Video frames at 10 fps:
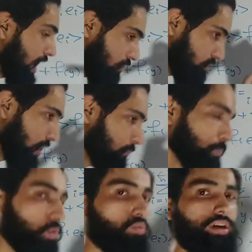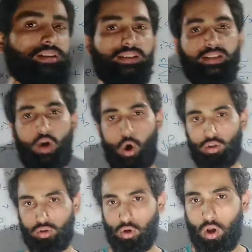now we have proved this is an
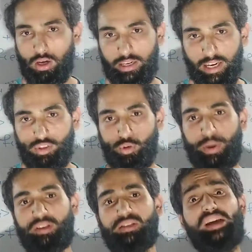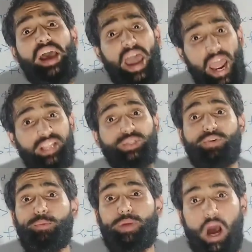orthogonal transformation. Hence
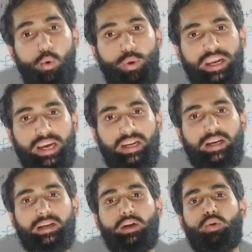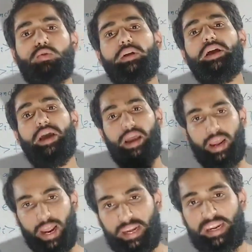from now we can conclude
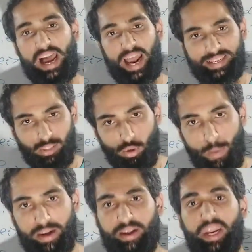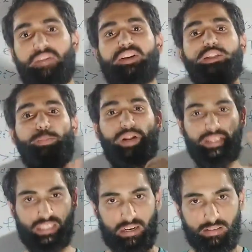any isometry which
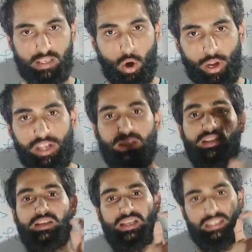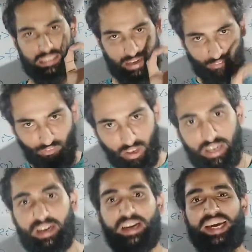preserves the origin is
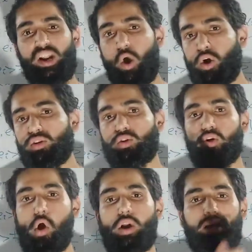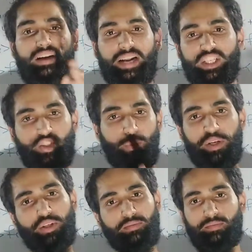definitely an orthogonal
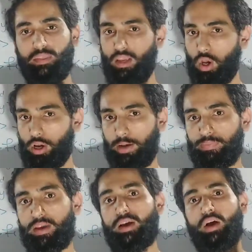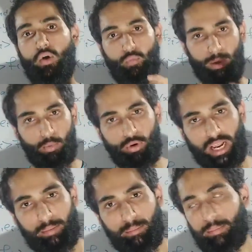transformation. Okay, one more
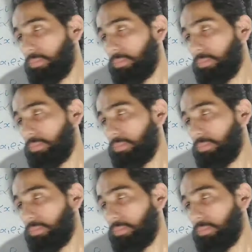time